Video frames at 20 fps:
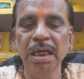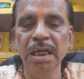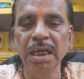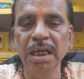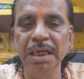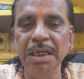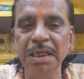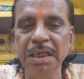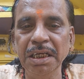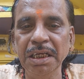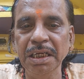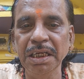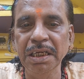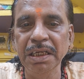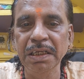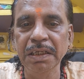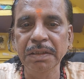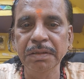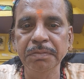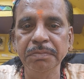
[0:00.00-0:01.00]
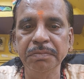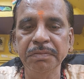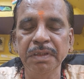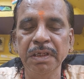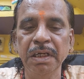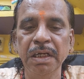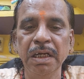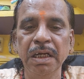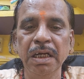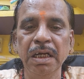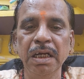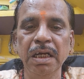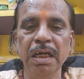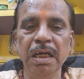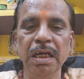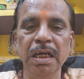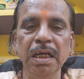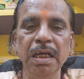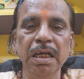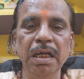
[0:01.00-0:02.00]
Let the
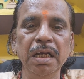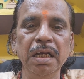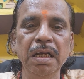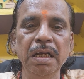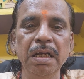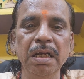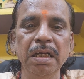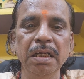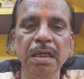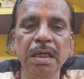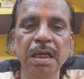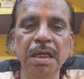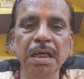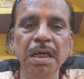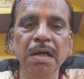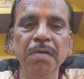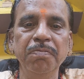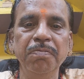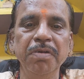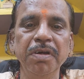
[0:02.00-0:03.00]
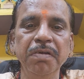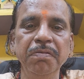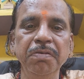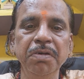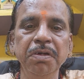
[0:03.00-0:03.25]
any of my